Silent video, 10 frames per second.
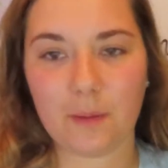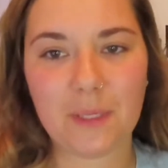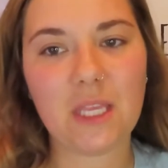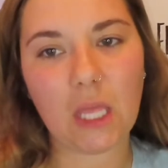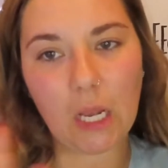Let
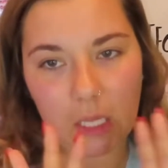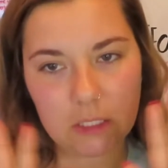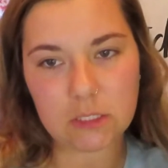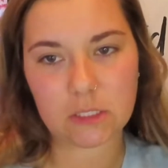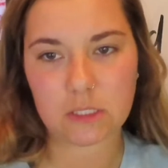me get
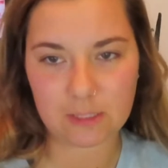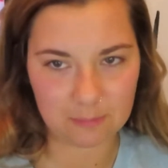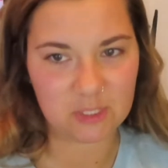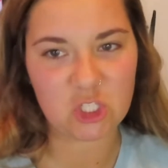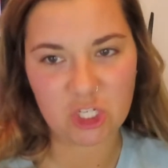
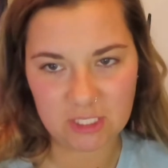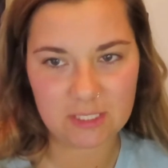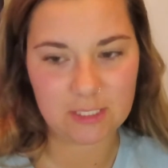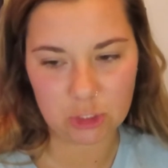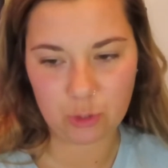some shit
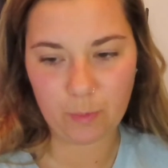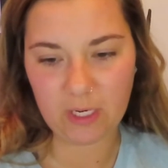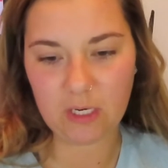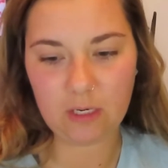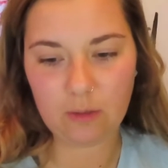
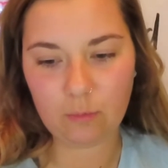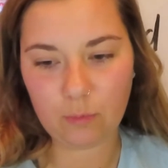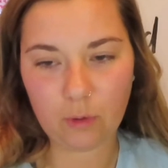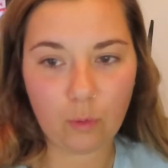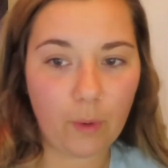situated
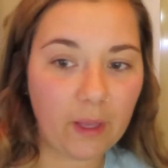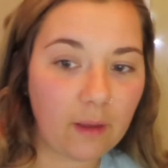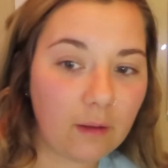real quick.